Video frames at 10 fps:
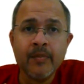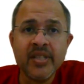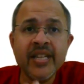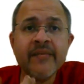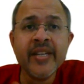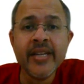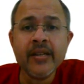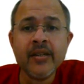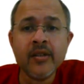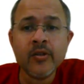But then we
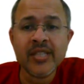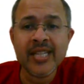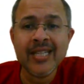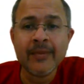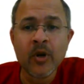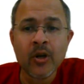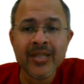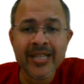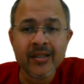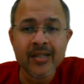need to see them
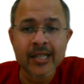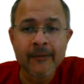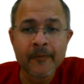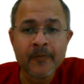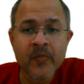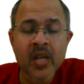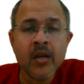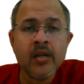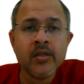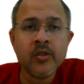on the Earth.
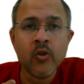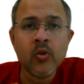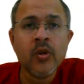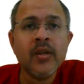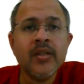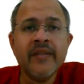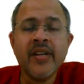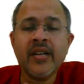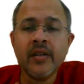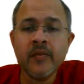So they
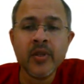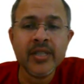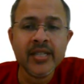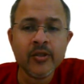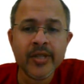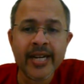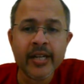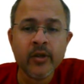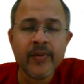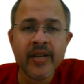will convert these to
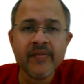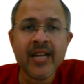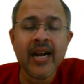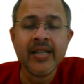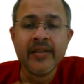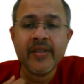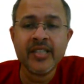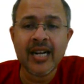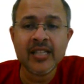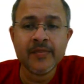radio waves and they will
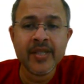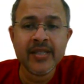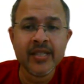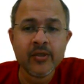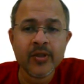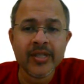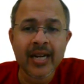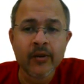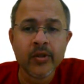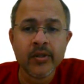transmit these to the
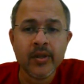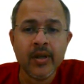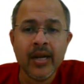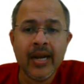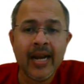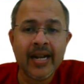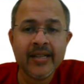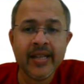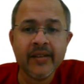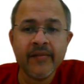ground.
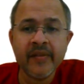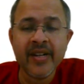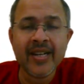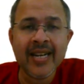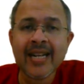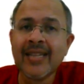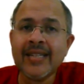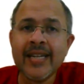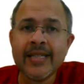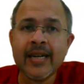And then we will collect
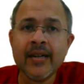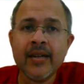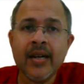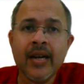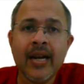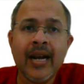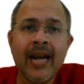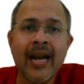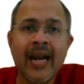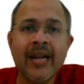that data.
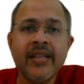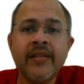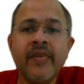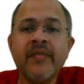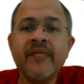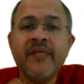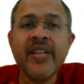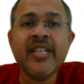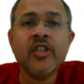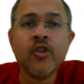And then
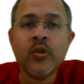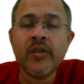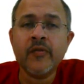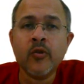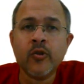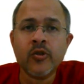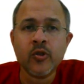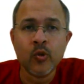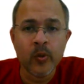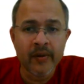we can show the photos
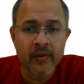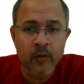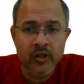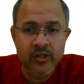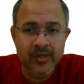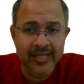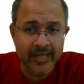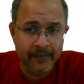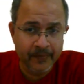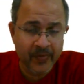to whoever wants to see
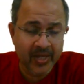them.